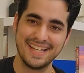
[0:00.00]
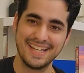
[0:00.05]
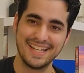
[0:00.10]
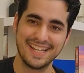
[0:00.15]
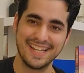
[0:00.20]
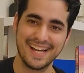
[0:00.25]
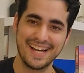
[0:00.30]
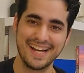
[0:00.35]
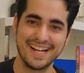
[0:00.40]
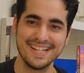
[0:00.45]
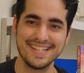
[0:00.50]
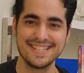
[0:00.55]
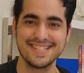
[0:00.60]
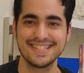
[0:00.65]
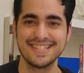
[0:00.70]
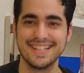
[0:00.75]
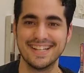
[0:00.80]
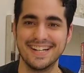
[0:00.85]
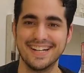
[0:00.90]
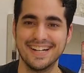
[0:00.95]
Hey
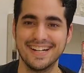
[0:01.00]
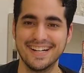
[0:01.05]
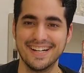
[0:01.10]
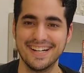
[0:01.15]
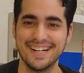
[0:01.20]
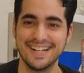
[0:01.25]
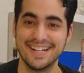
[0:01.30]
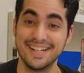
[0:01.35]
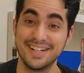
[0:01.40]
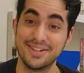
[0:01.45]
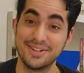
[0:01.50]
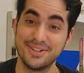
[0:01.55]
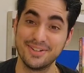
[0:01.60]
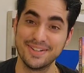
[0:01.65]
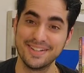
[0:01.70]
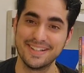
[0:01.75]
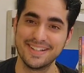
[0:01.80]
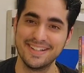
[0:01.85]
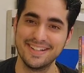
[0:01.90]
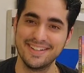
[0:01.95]
guys, uh, Nick
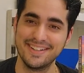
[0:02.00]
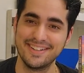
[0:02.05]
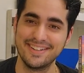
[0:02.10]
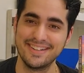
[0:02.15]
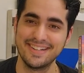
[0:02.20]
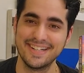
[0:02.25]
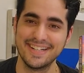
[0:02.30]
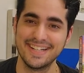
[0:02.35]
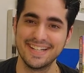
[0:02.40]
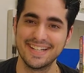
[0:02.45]
Halden here,